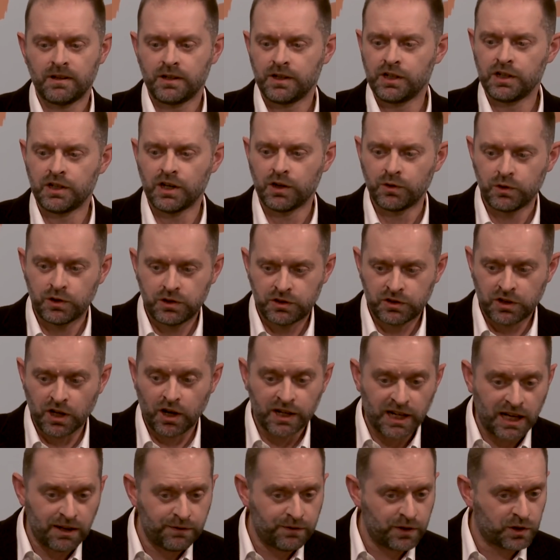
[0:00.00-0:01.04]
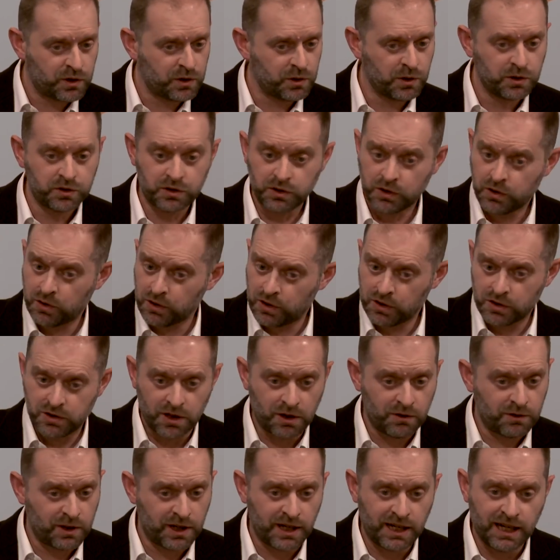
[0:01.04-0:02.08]
you know, start an alpha course, good as
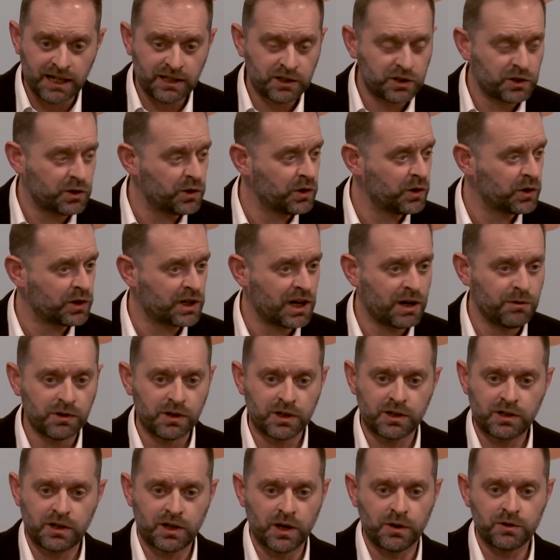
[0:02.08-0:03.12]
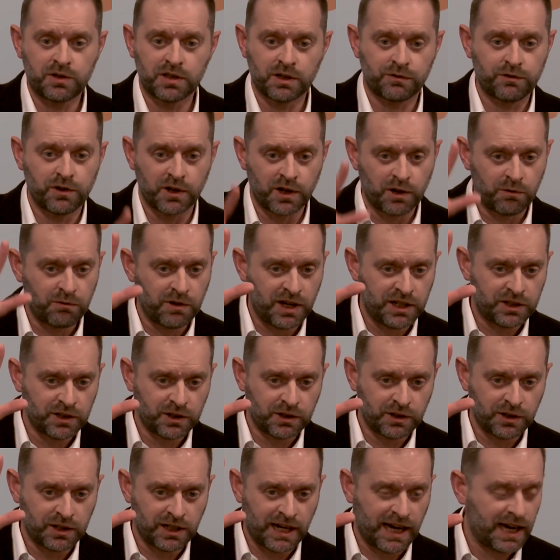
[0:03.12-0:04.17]
though that is, or go to the front and raise
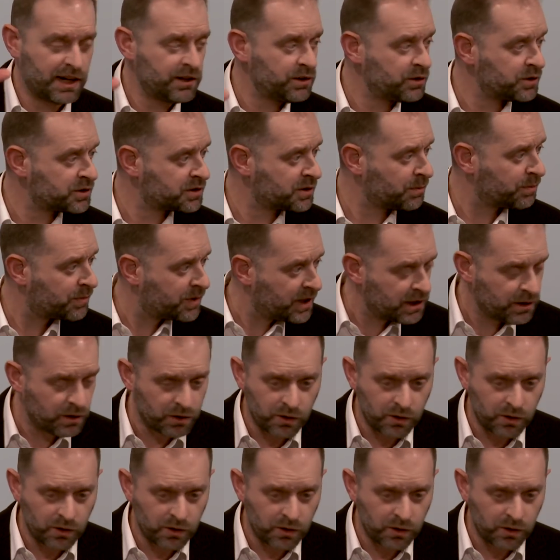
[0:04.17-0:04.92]
your hand or something.